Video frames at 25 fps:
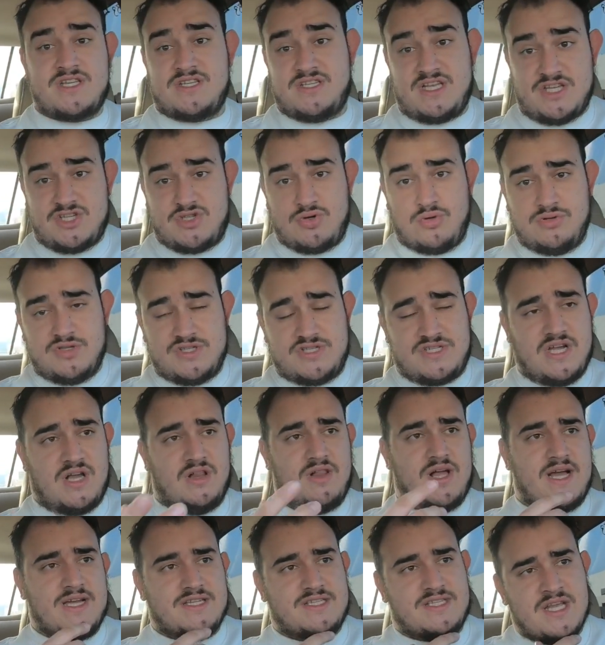because I sold the
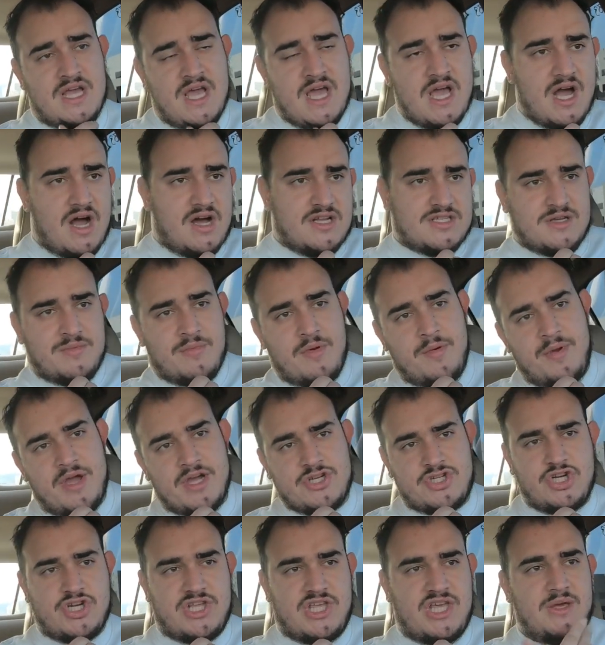CLS. I was like, maybe I
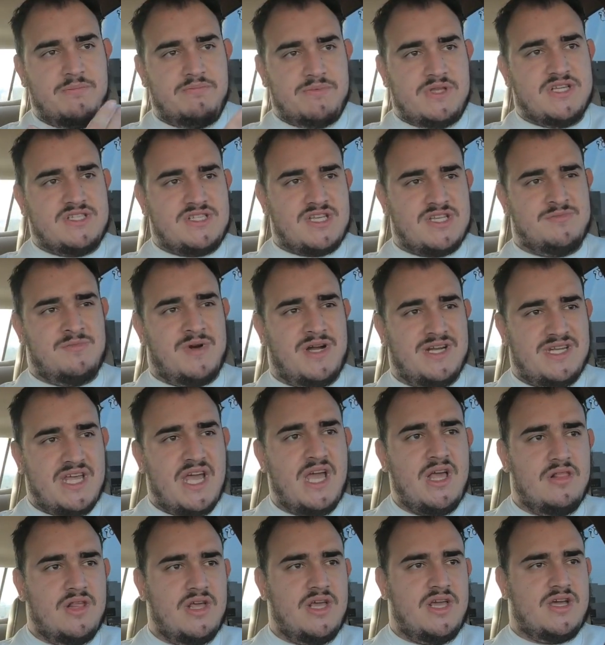should keep this as my
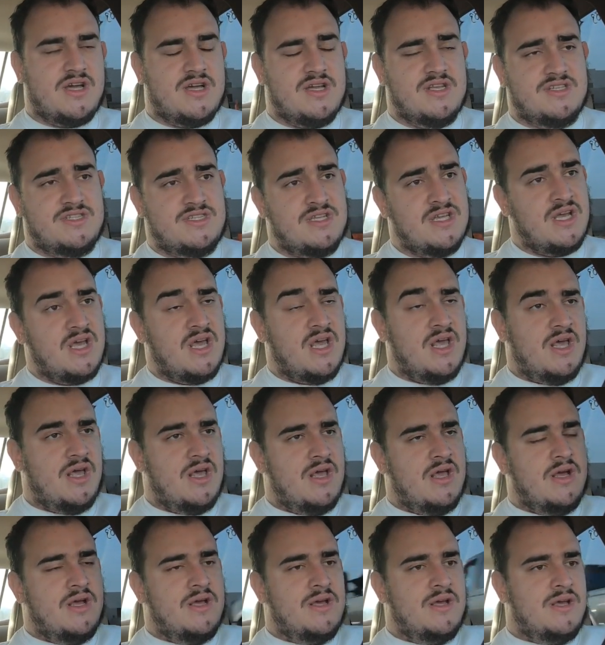daily, because
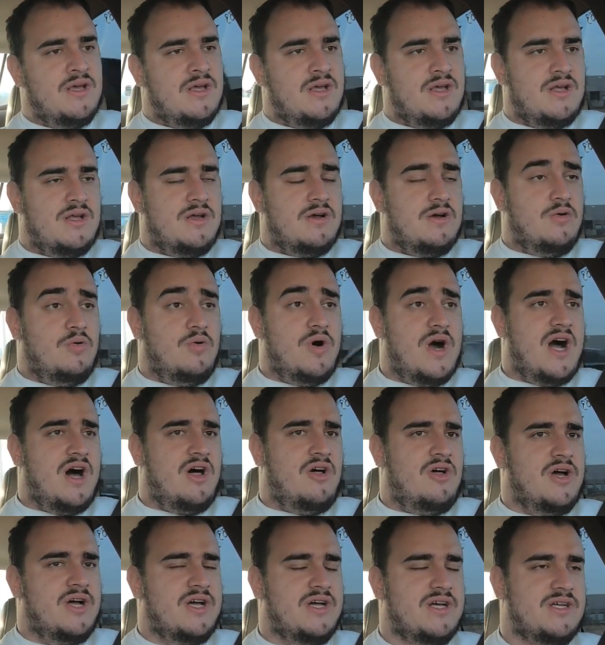
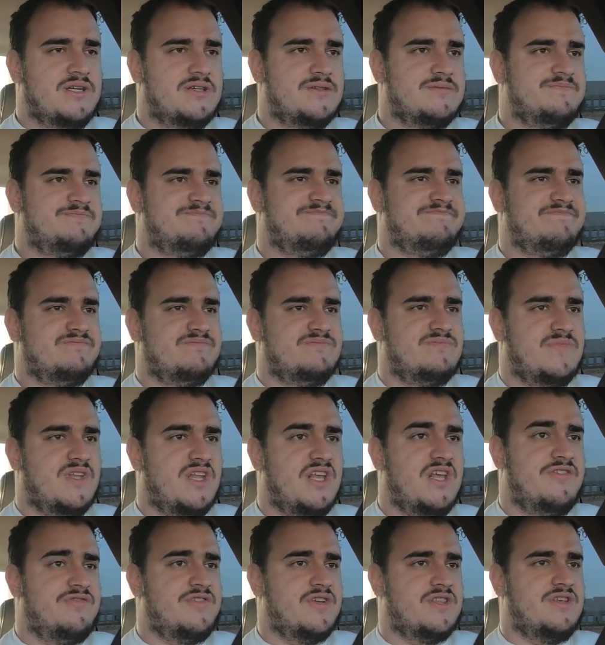well,
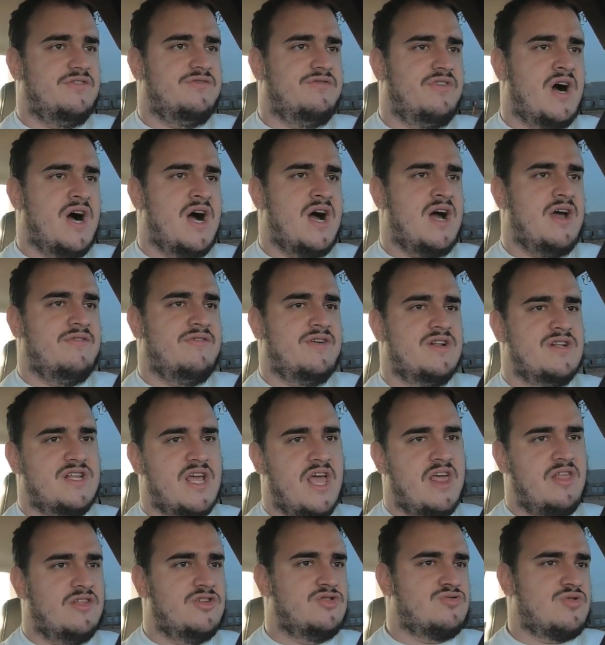the E55 and
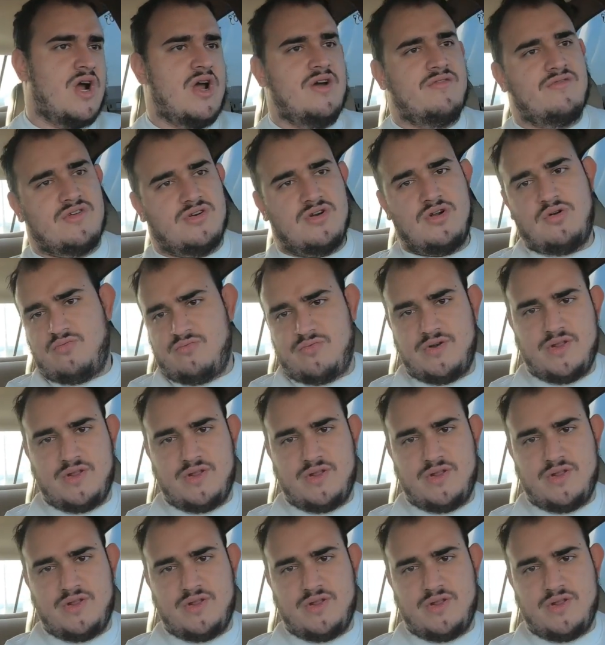daily driver don't